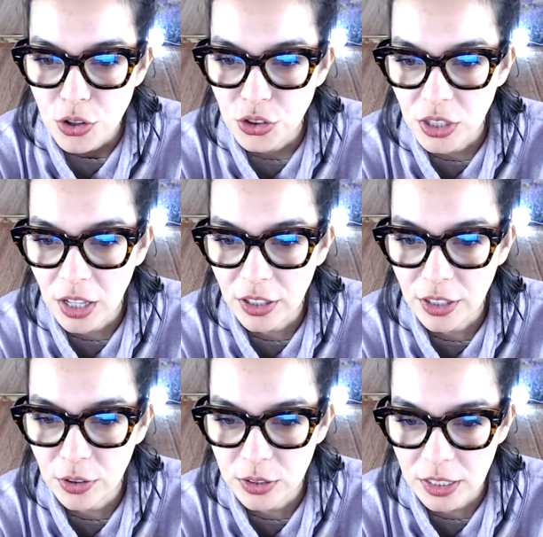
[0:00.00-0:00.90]
Shelly,
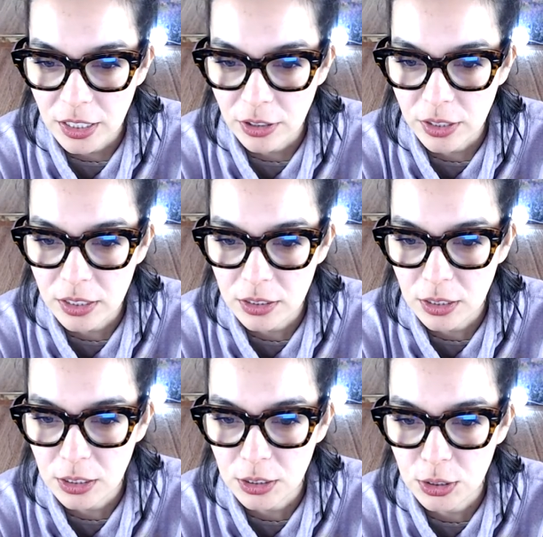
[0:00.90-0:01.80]
those earrings
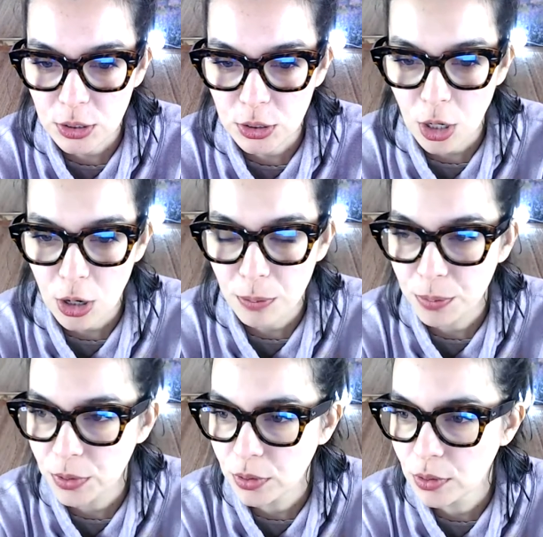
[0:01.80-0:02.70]
look so
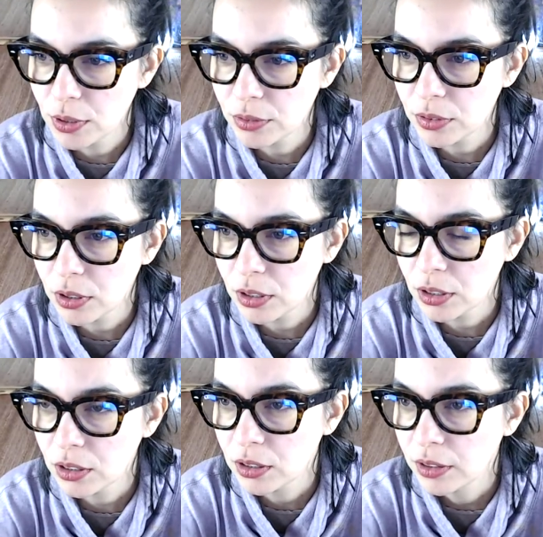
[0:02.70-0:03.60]

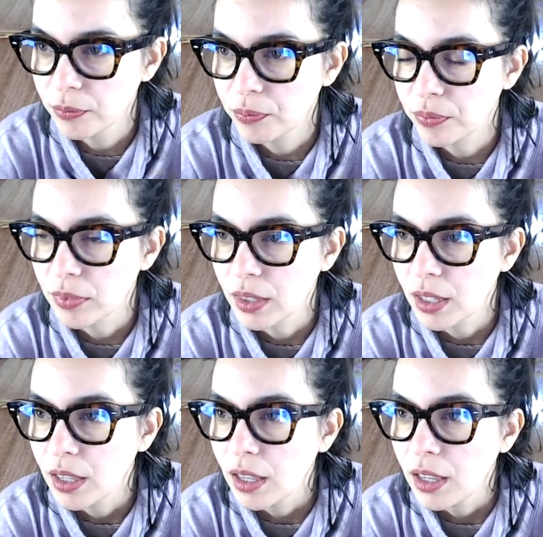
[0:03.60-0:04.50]
beautiful.
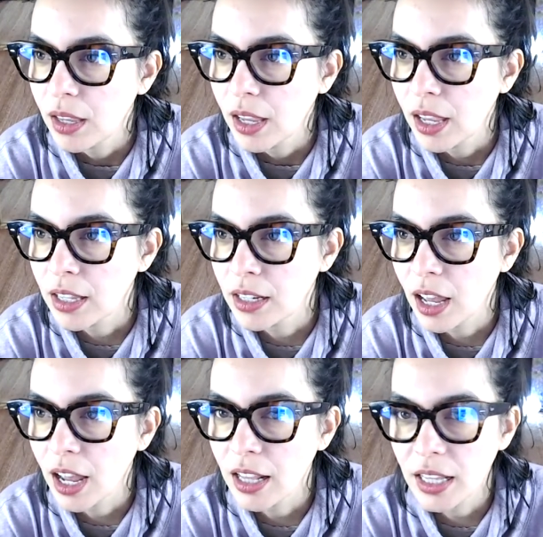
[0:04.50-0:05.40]
And
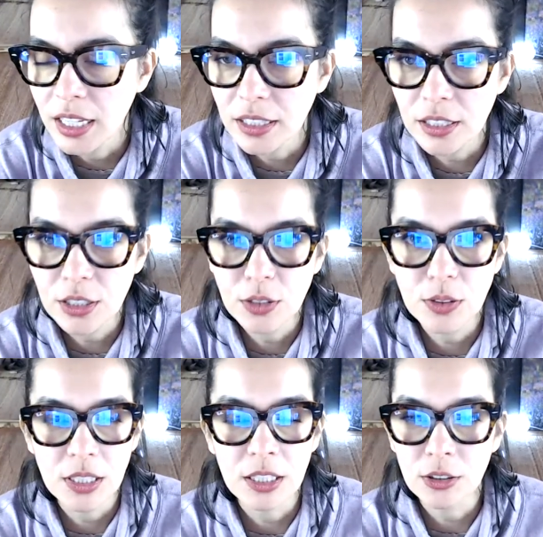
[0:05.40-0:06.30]
I like the new
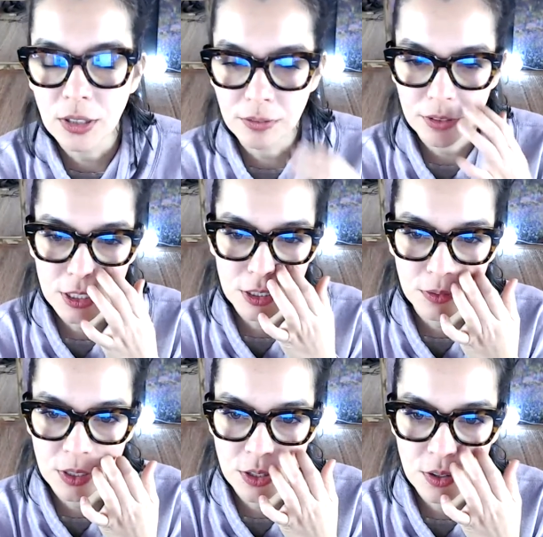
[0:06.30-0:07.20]
Telegram feature
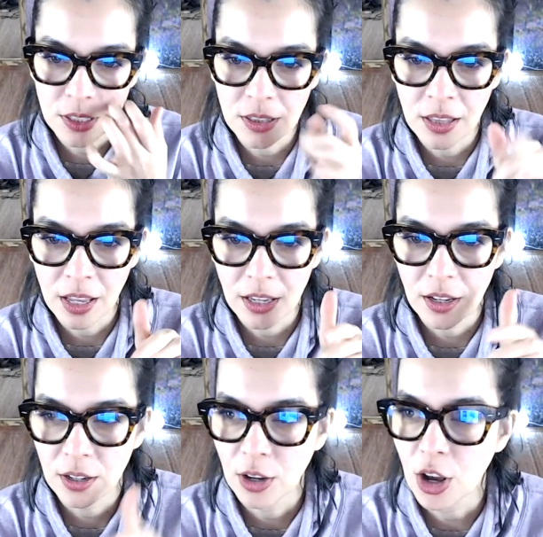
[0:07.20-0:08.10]
where you can like
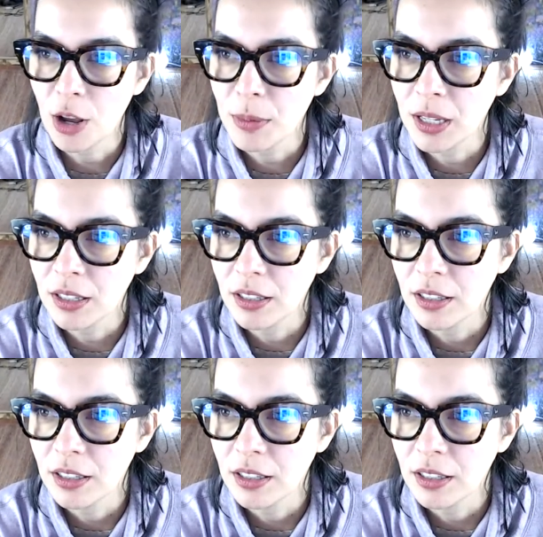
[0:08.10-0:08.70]
a comment